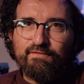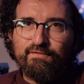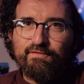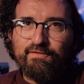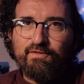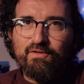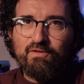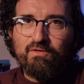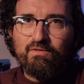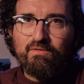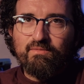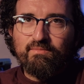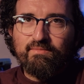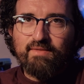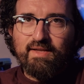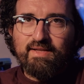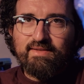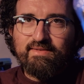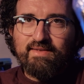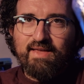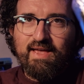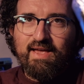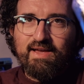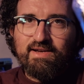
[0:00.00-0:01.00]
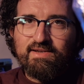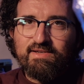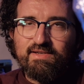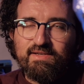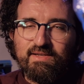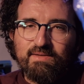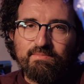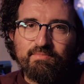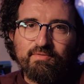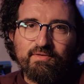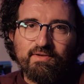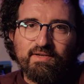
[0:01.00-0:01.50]
film that's
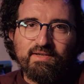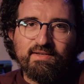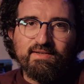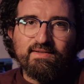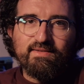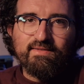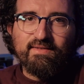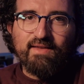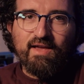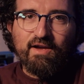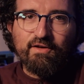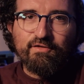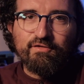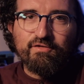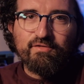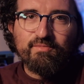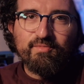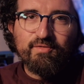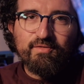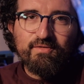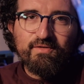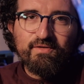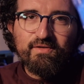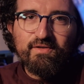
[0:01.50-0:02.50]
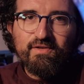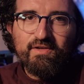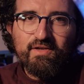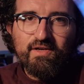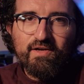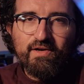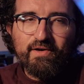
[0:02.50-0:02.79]
actually pretty desirable.